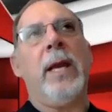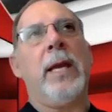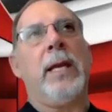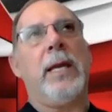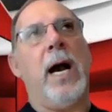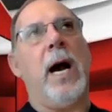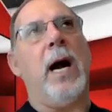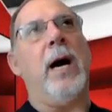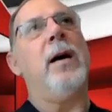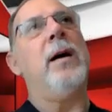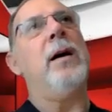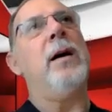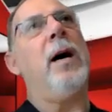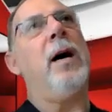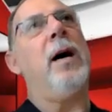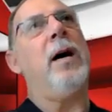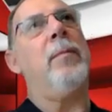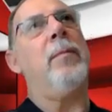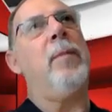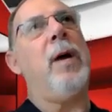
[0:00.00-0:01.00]
Yeah,
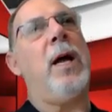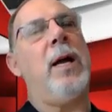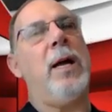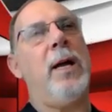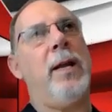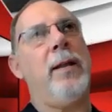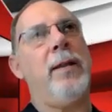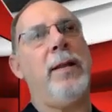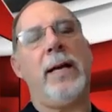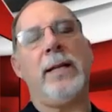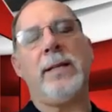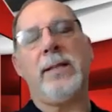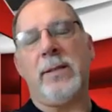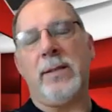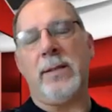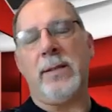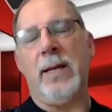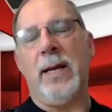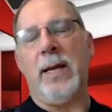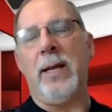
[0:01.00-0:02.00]

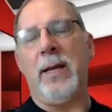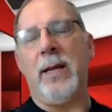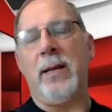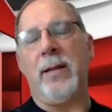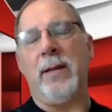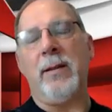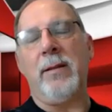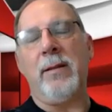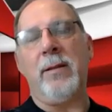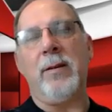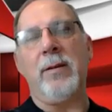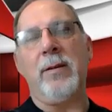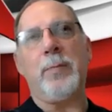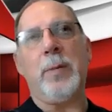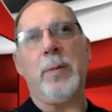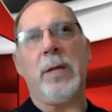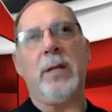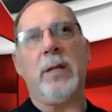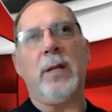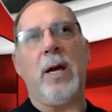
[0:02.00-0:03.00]
there's
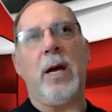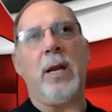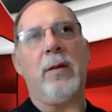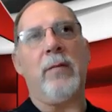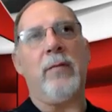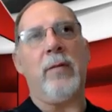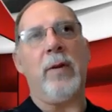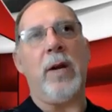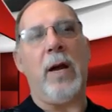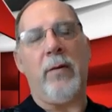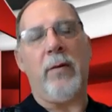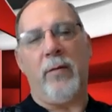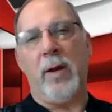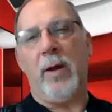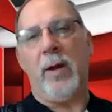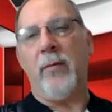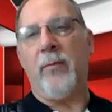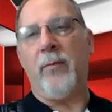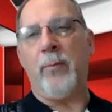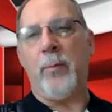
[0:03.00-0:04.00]
been a lot of
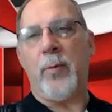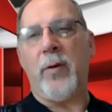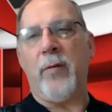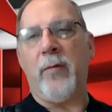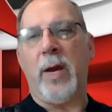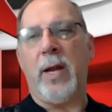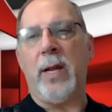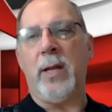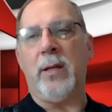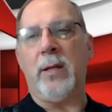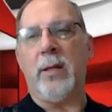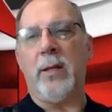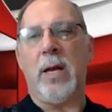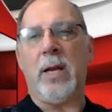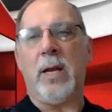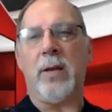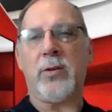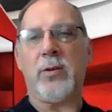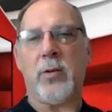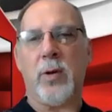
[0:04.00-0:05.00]
I've provided a lot
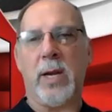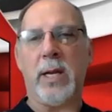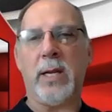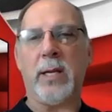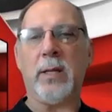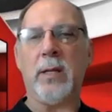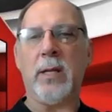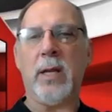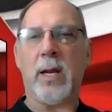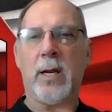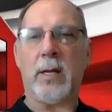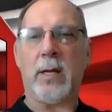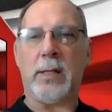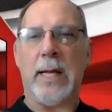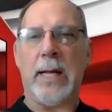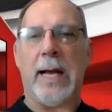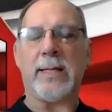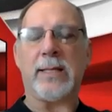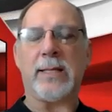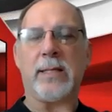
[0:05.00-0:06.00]
of training, a lot of
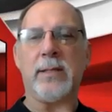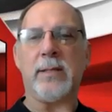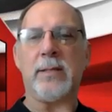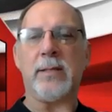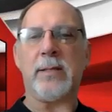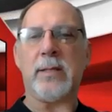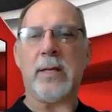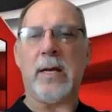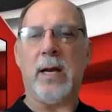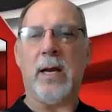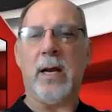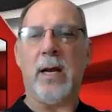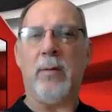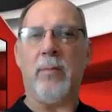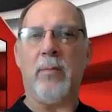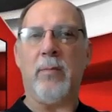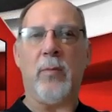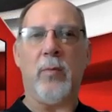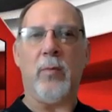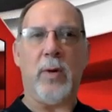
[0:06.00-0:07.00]
classes
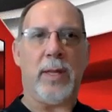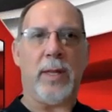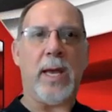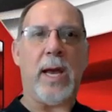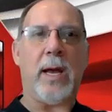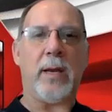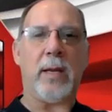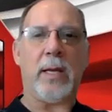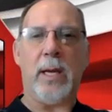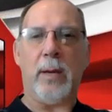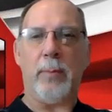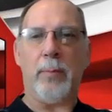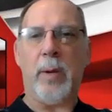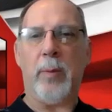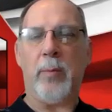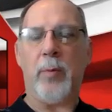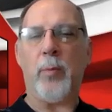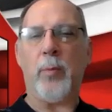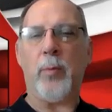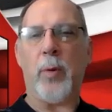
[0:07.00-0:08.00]
with how to get
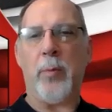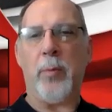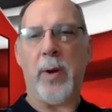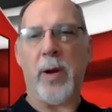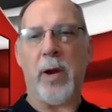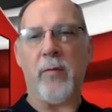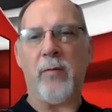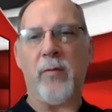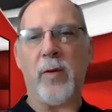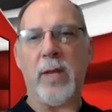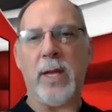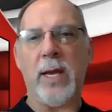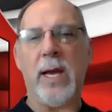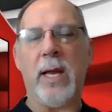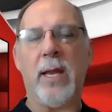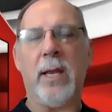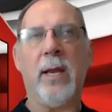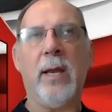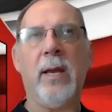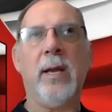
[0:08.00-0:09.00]
people prepared for
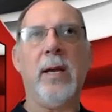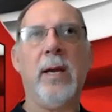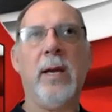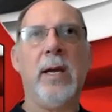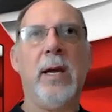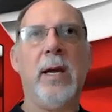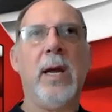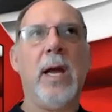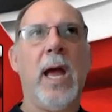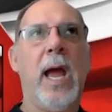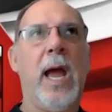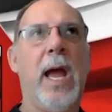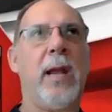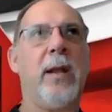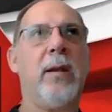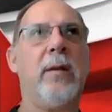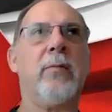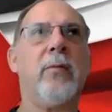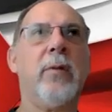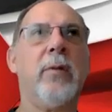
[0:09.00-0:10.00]
that.
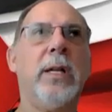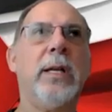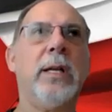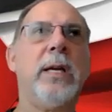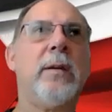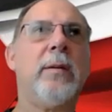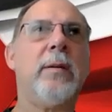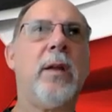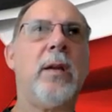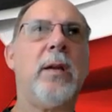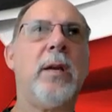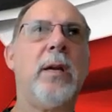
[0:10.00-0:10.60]
And really,